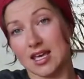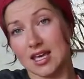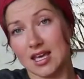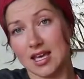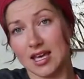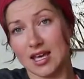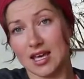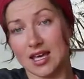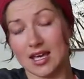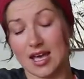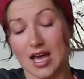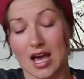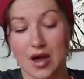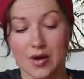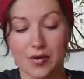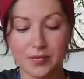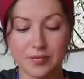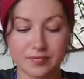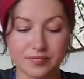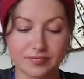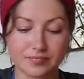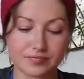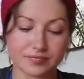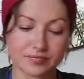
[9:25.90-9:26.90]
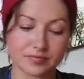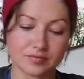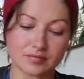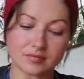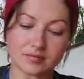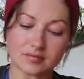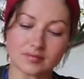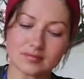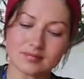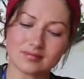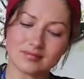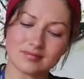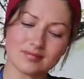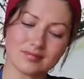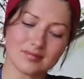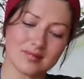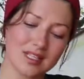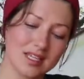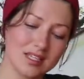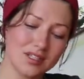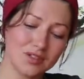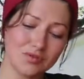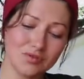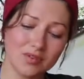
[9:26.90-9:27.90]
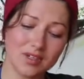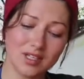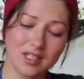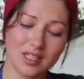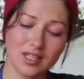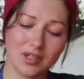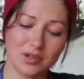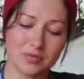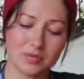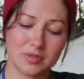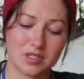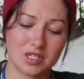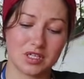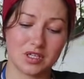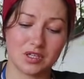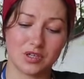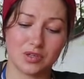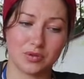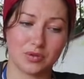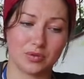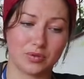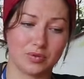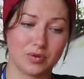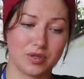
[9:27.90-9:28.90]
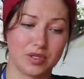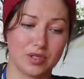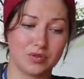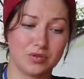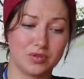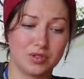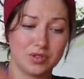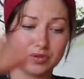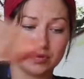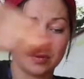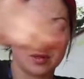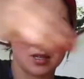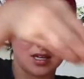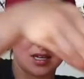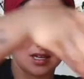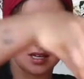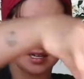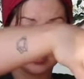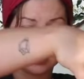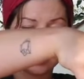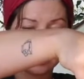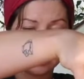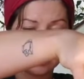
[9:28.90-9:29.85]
cacao, it's really up to you what you do with it.